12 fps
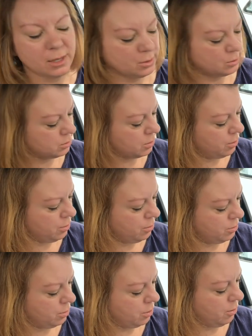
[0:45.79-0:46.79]
So
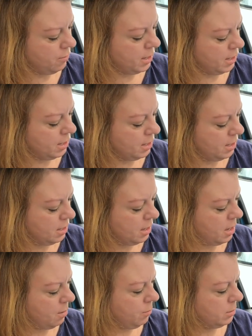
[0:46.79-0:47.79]
you're going,
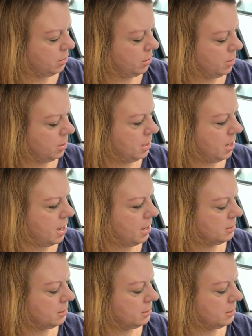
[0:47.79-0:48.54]
I want to go here.